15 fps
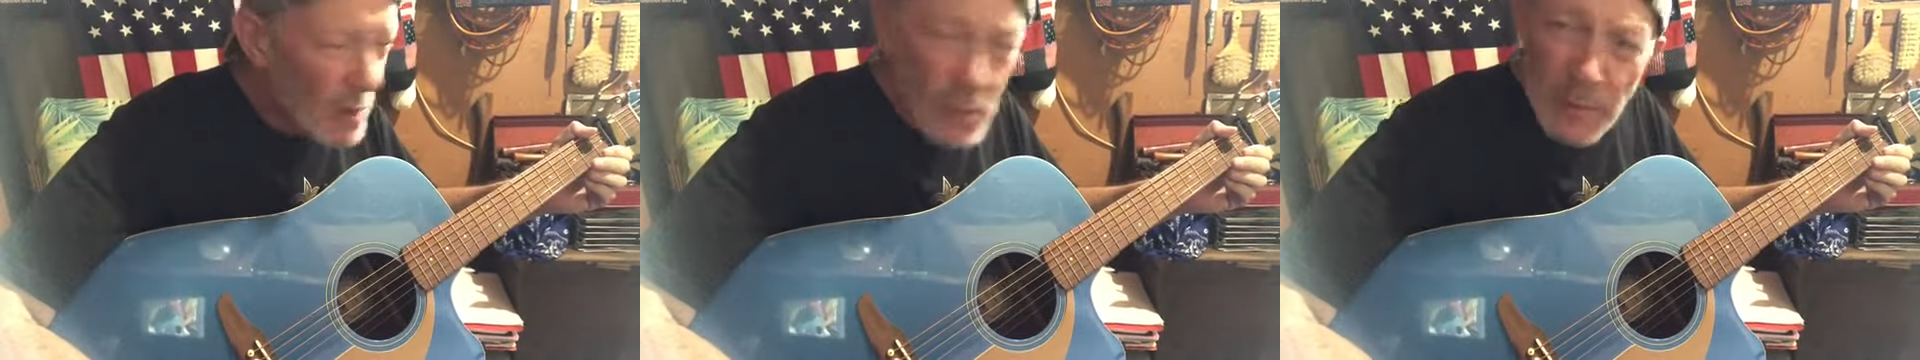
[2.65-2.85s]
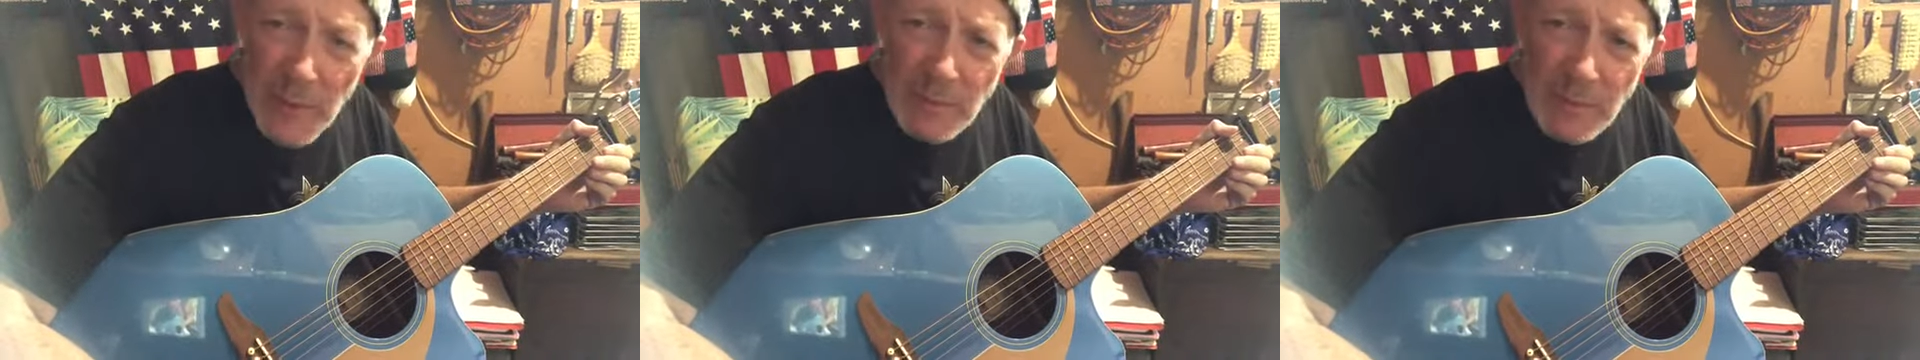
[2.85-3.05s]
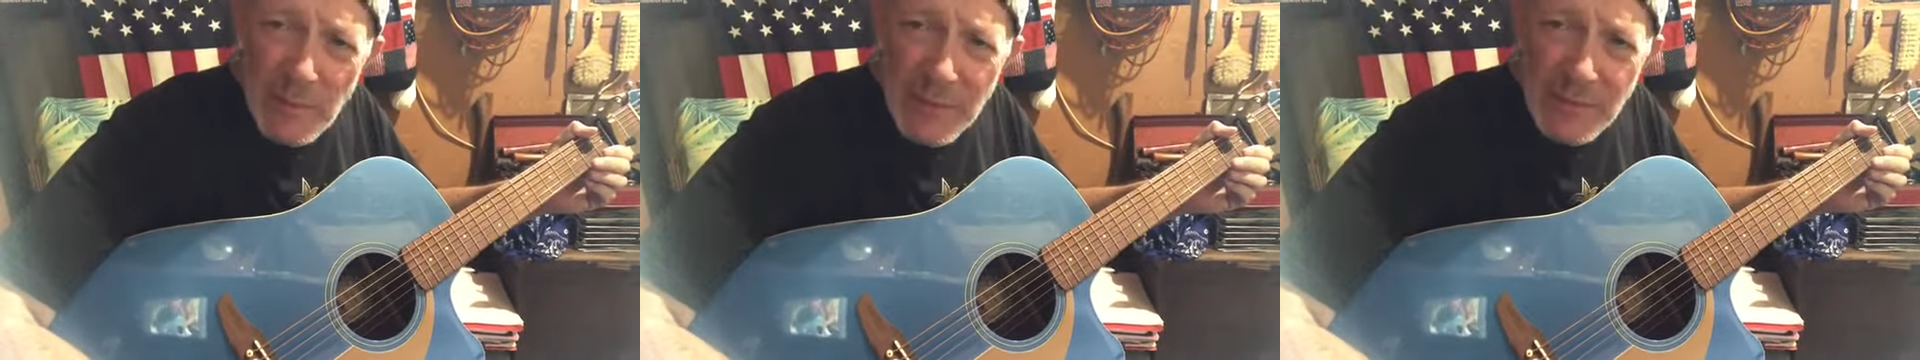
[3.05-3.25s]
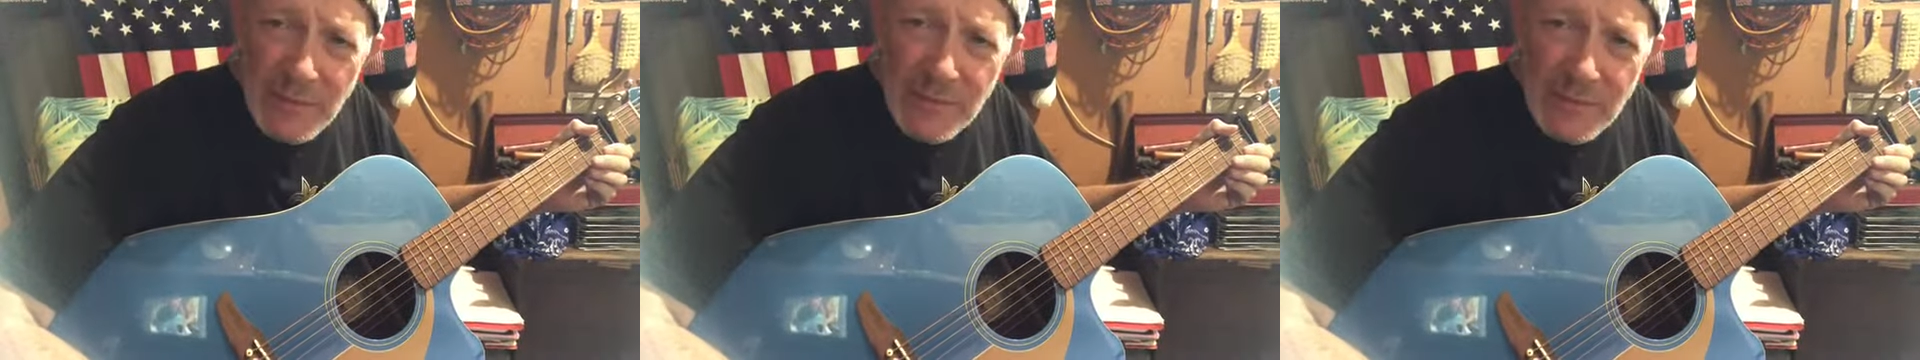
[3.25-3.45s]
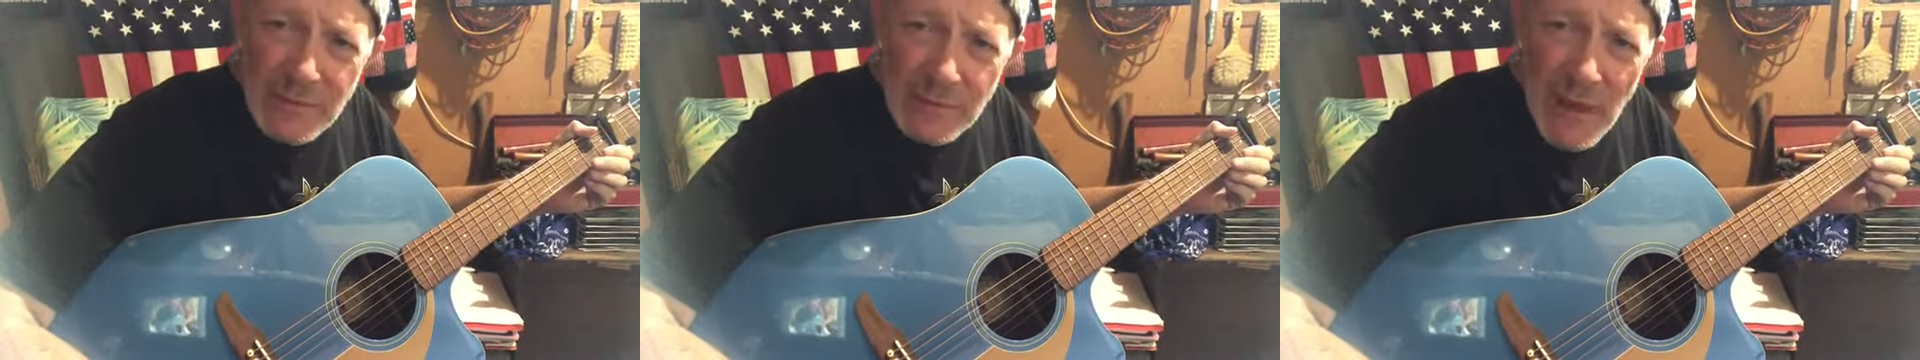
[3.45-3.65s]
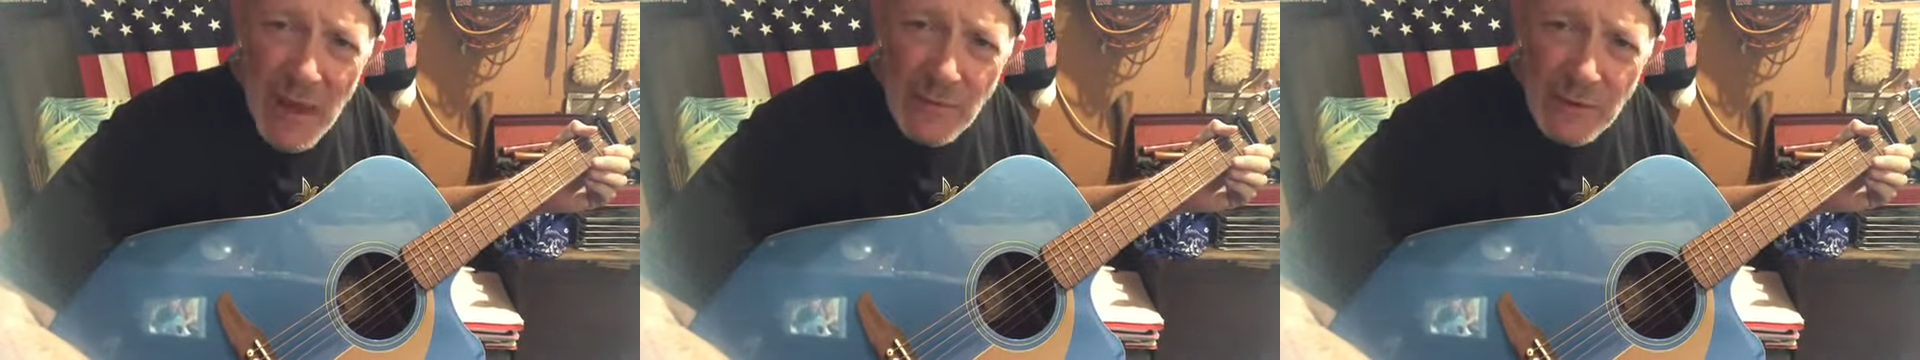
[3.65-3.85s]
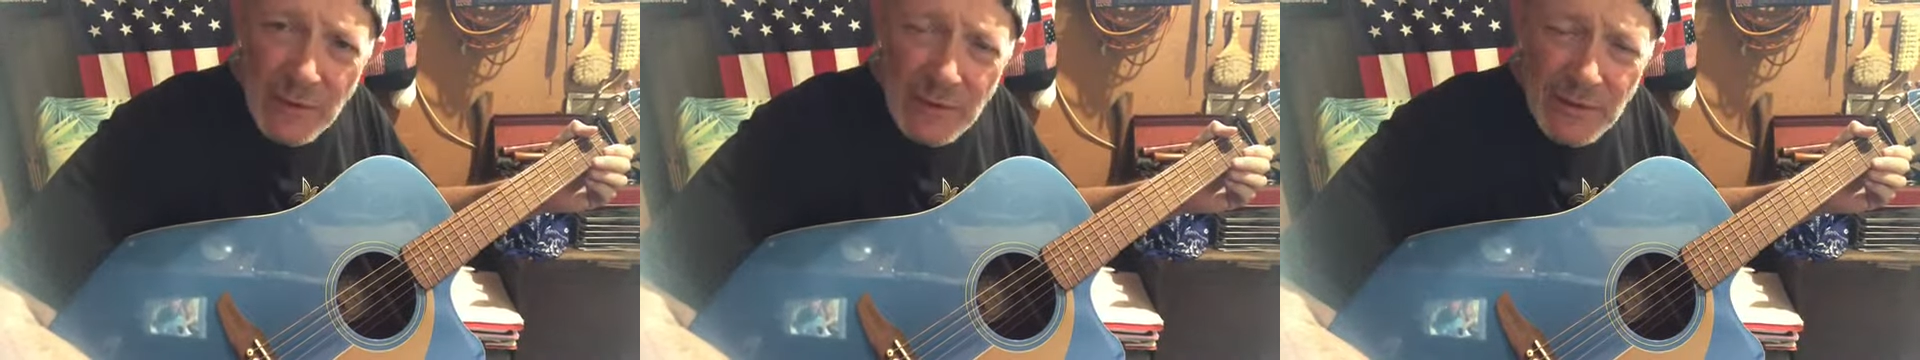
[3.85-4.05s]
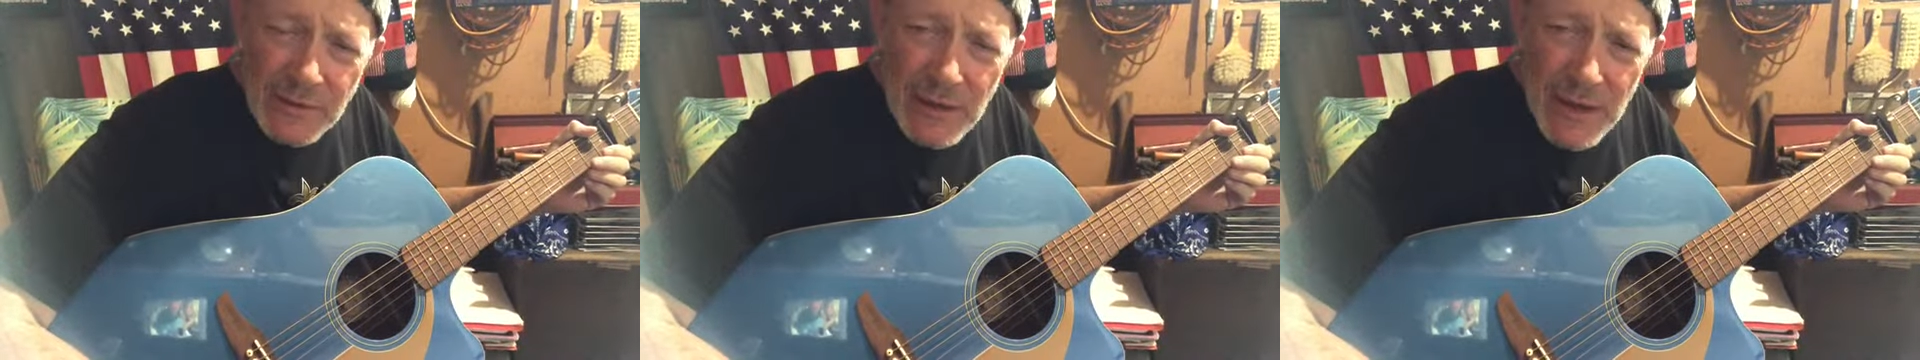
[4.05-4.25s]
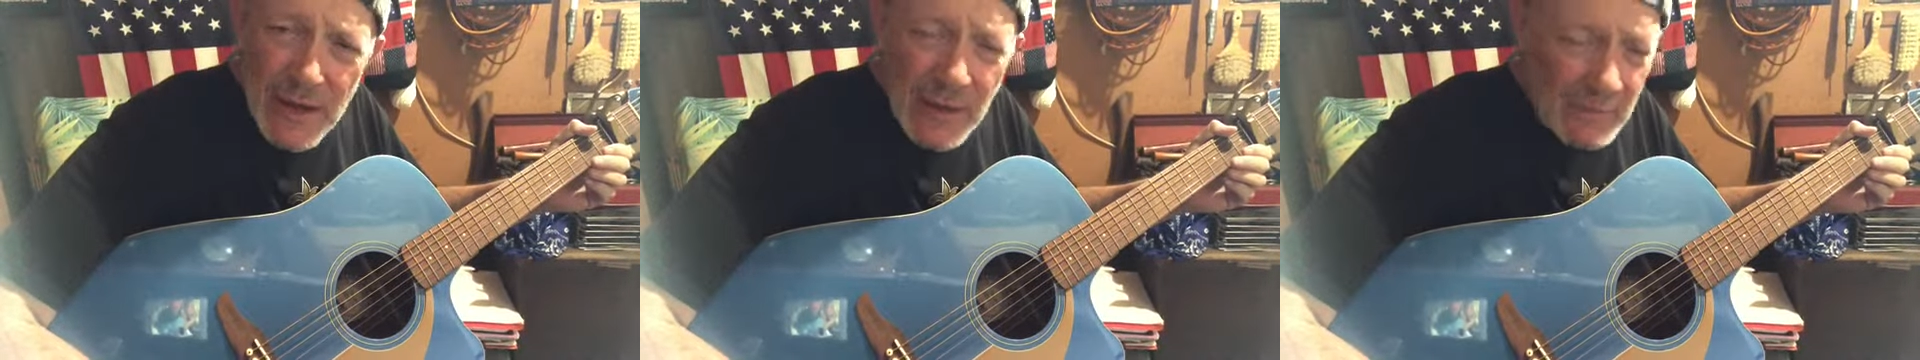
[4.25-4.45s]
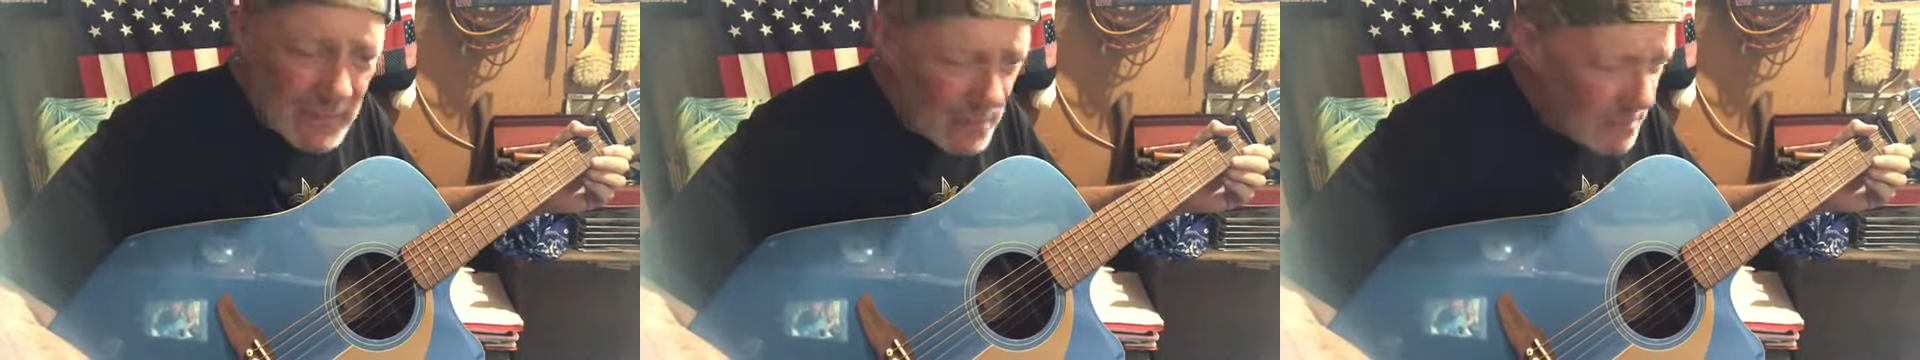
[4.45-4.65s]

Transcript: hope everybody's having a good day.